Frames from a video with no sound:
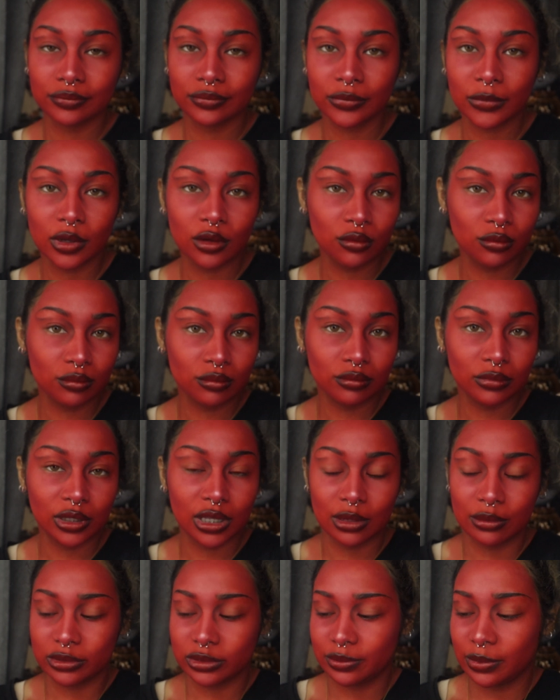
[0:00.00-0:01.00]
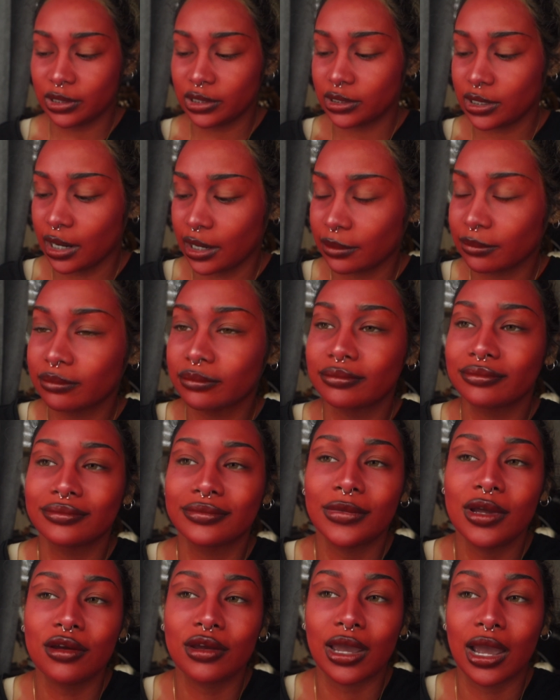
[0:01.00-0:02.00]
Oh, camera's about to die.
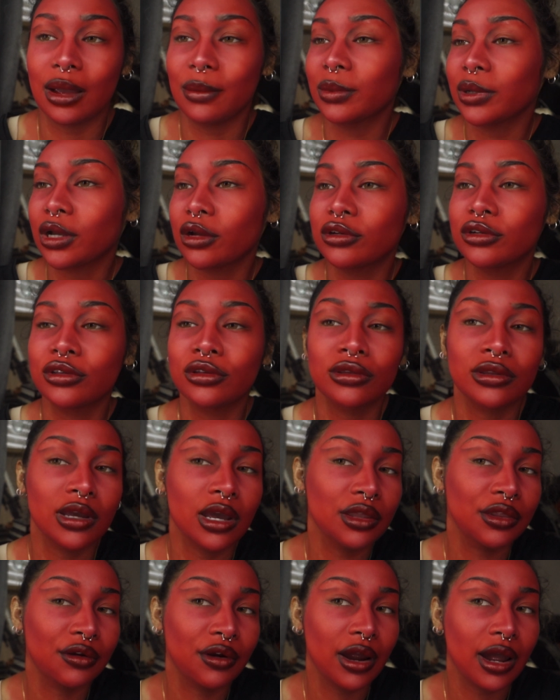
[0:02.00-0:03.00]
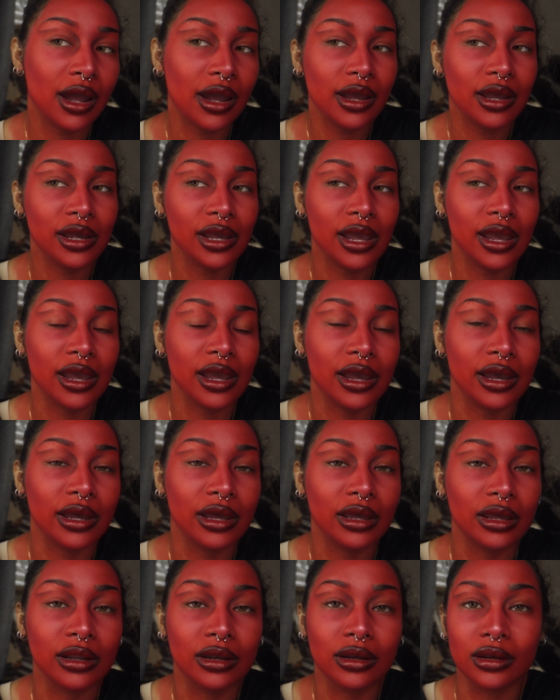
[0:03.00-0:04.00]
Okay, I'm gonna go do the other eye
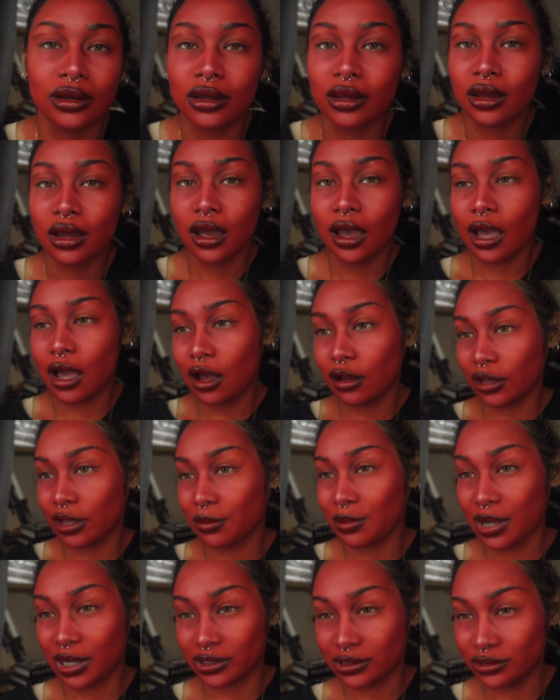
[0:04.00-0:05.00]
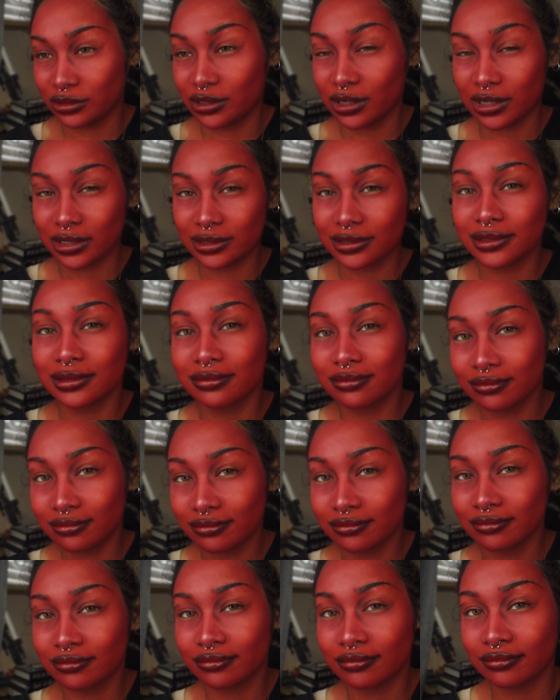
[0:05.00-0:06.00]
and I'll get back to you guys.
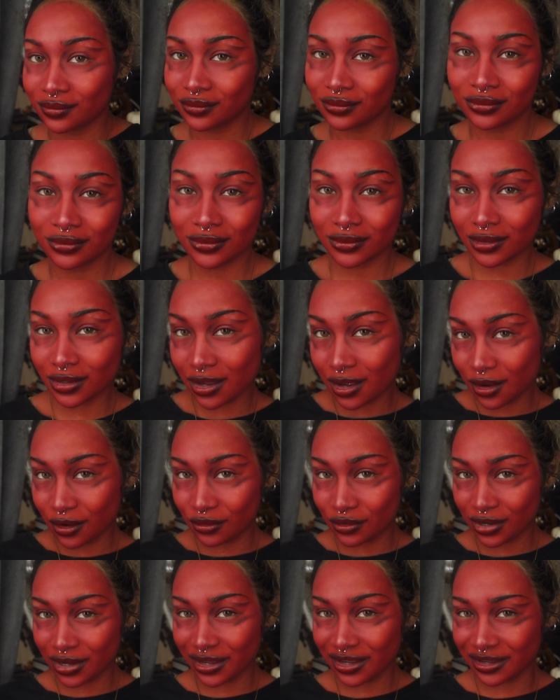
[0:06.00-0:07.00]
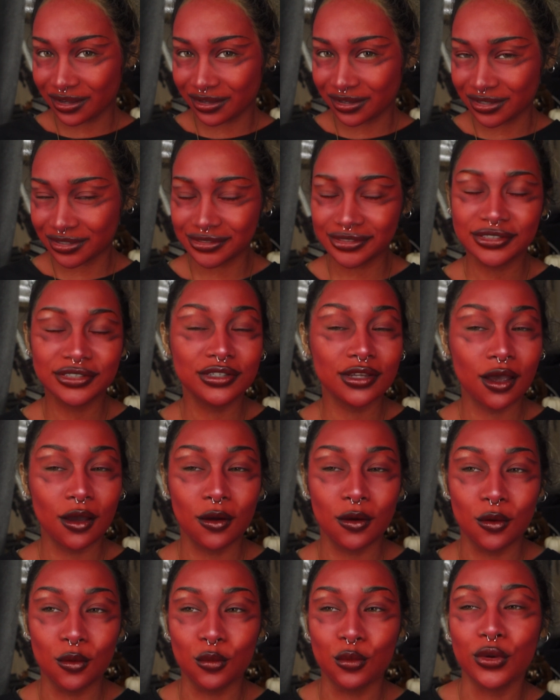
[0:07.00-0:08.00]
Okay,
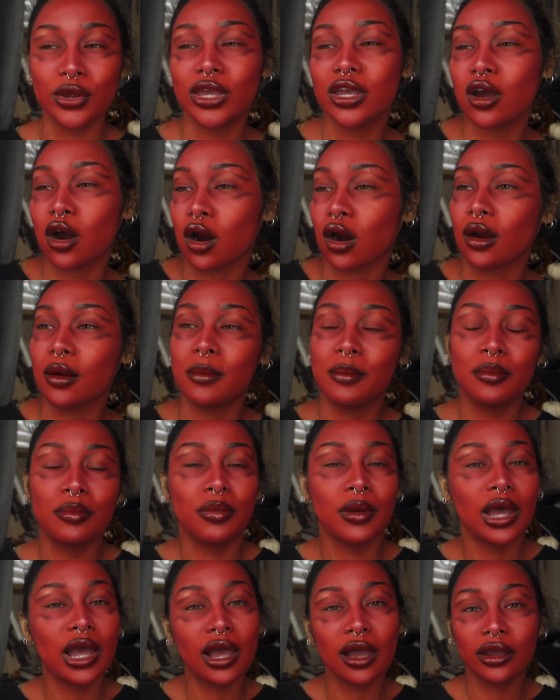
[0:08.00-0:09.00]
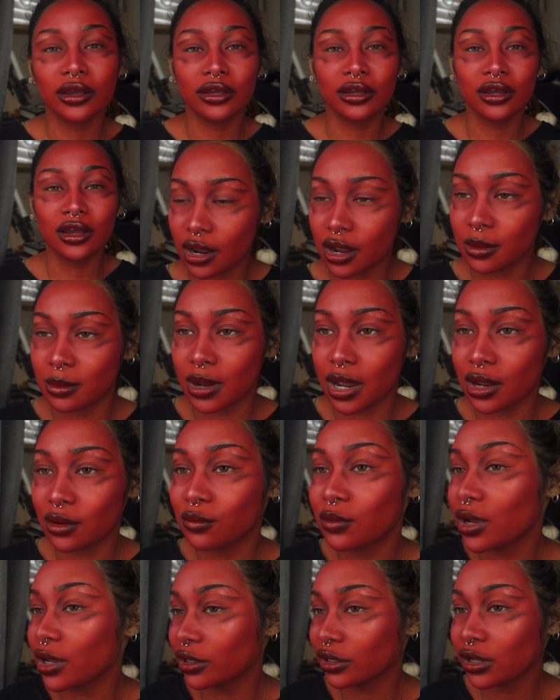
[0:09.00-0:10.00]
so we are back. I
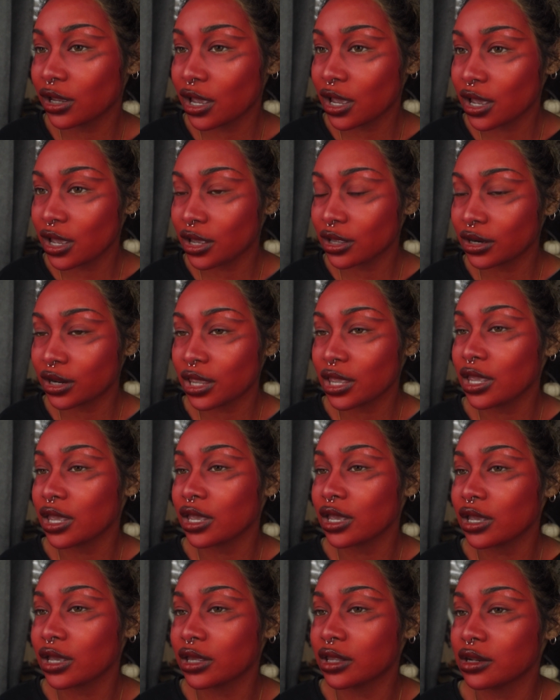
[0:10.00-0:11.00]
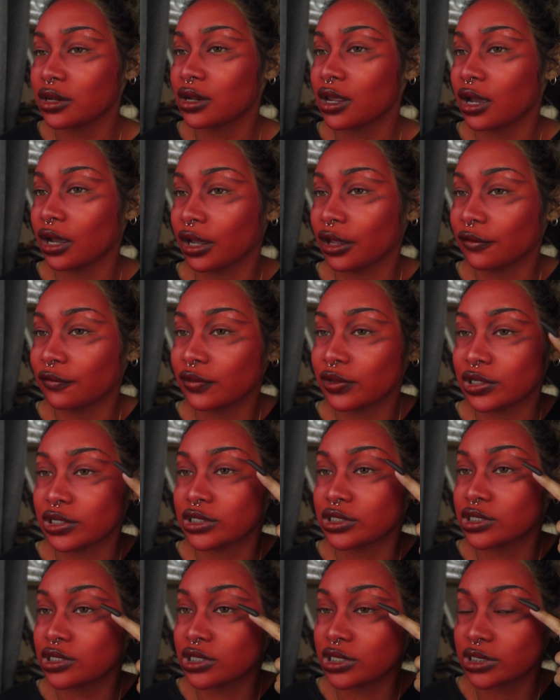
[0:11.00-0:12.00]
went ahead and I
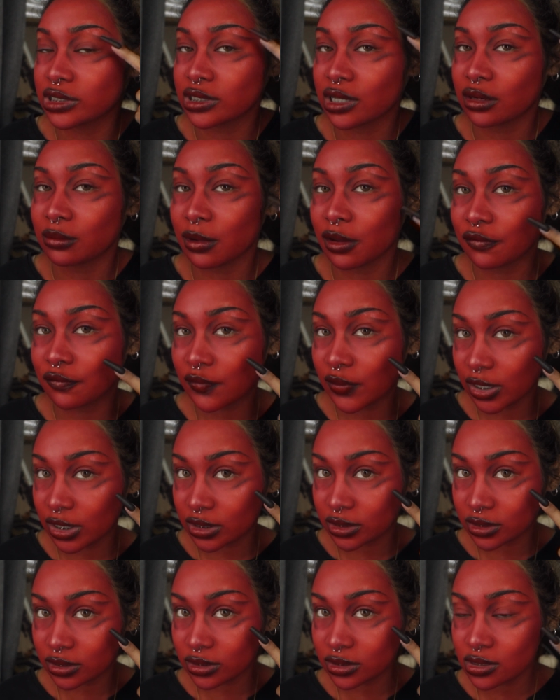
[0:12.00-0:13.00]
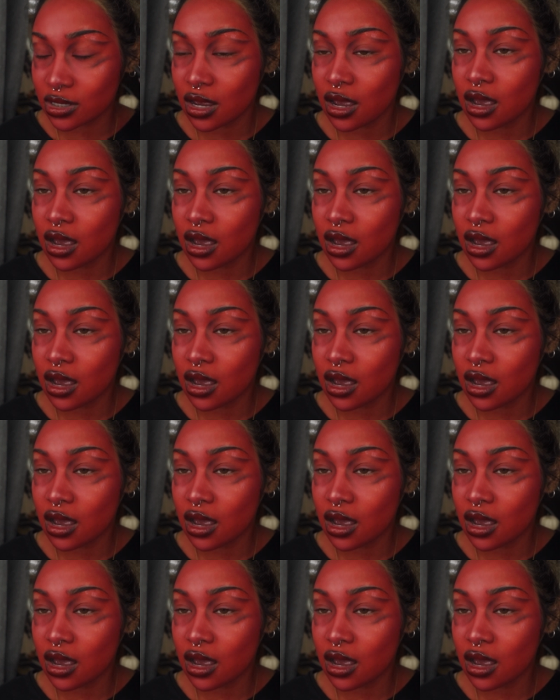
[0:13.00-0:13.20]
finished this side of my face.